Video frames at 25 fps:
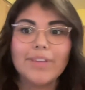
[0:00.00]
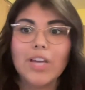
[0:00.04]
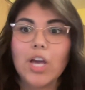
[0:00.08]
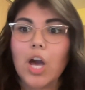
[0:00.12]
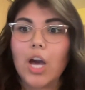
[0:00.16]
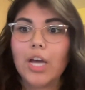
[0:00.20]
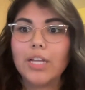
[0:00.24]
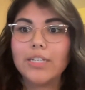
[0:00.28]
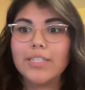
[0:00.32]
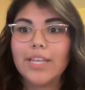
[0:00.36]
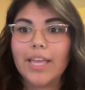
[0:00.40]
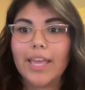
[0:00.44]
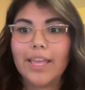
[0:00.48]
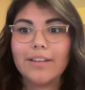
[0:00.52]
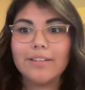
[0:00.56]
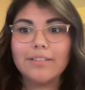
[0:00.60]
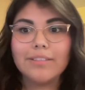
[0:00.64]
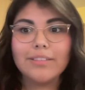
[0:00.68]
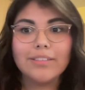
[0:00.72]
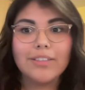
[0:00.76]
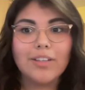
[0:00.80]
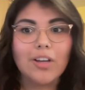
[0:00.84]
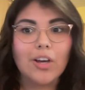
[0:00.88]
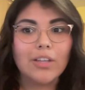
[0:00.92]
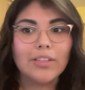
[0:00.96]
content
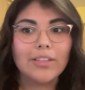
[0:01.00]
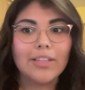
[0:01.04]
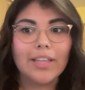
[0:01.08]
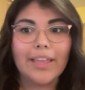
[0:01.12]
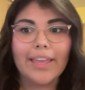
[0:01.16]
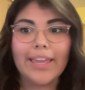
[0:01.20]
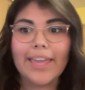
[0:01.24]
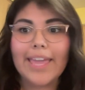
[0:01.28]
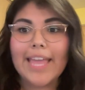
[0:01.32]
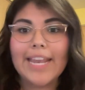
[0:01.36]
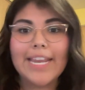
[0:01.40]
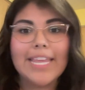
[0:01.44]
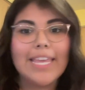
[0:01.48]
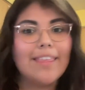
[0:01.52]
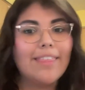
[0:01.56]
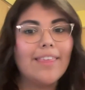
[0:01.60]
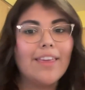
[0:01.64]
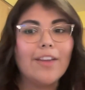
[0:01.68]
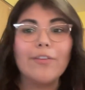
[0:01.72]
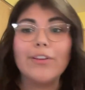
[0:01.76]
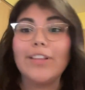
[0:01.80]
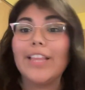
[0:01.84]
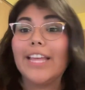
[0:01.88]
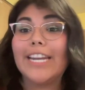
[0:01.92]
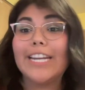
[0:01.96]
on like
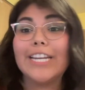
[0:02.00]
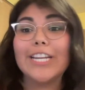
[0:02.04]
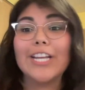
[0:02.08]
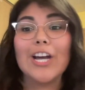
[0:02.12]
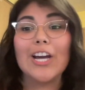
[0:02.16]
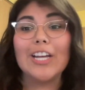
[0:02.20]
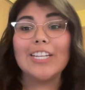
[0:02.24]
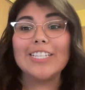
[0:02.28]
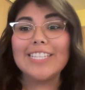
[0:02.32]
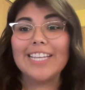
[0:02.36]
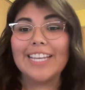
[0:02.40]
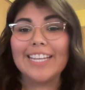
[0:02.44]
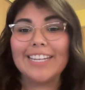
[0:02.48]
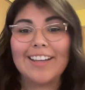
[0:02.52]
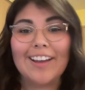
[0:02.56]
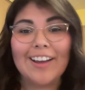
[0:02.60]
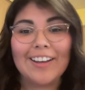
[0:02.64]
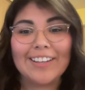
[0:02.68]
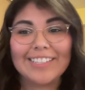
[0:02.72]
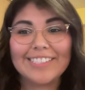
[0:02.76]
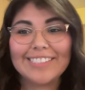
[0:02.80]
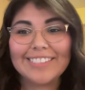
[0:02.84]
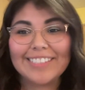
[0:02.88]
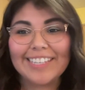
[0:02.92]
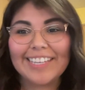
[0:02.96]
anything related to content,
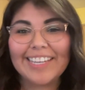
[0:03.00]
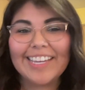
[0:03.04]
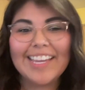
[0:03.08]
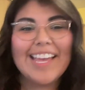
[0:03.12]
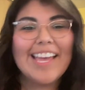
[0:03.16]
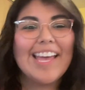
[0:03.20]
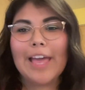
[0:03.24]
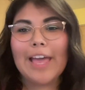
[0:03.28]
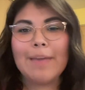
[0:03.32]
honestly.